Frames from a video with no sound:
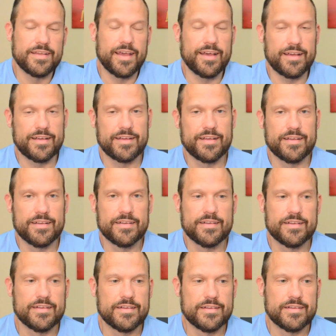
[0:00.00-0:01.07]

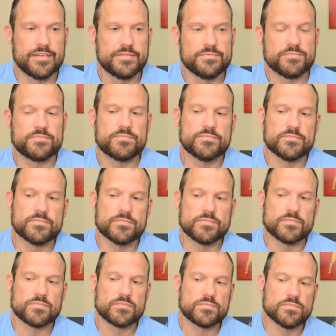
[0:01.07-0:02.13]

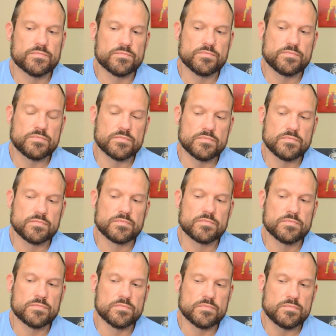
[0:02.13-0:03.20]

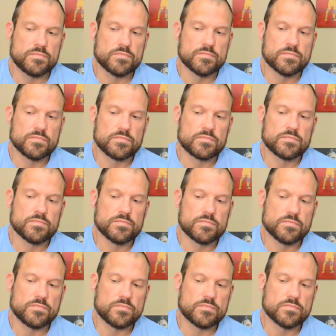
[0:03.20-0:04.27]

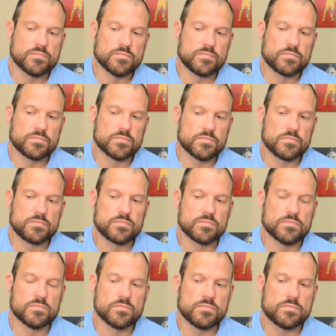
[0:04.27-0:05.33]

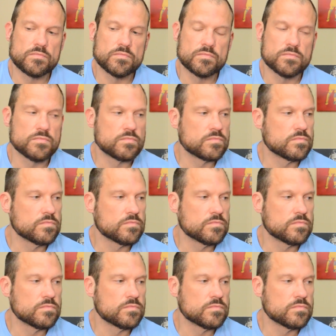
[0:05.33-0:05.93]
(silent)